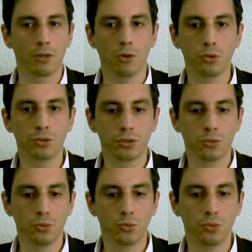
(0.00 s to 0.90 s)
goes
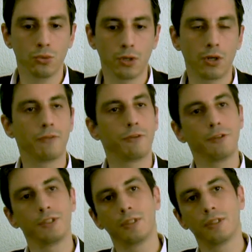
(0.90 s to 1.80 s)
to her
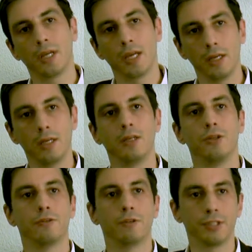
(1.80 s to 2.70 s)
first day in
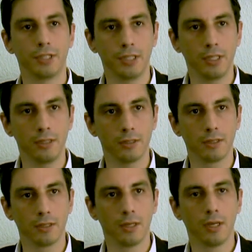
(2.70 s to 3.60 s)
university